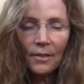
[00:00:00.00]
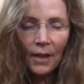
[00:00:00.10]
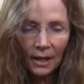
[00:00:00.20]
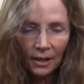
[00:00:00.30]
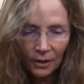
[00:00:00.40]

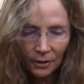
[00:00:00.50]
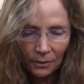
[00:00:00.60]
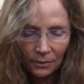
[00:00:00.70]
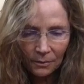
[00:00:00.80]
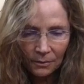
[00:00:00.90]
Thank
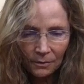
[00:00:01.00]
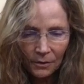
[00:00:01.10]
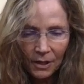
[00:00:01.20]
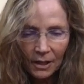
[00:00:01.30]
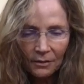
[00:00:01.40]
you
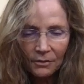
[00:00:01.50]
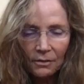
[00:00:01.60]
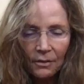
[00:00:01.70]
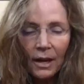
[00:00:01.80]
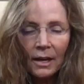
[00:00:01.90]
for the gift
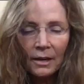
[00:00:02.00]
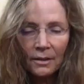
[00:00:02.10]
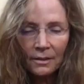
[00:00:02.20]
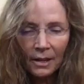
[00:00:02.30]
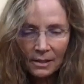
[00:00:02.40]
of
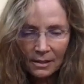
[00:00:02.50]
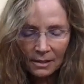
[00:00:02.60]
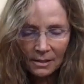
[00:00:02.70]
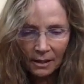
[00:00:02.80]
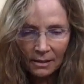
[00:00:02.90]
air that
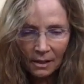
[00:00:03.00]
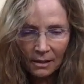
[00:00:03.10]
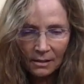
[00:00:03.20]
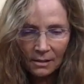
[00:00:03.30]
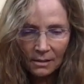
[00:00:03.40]
sustains
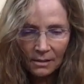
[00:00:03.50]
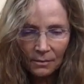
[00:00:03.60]
us.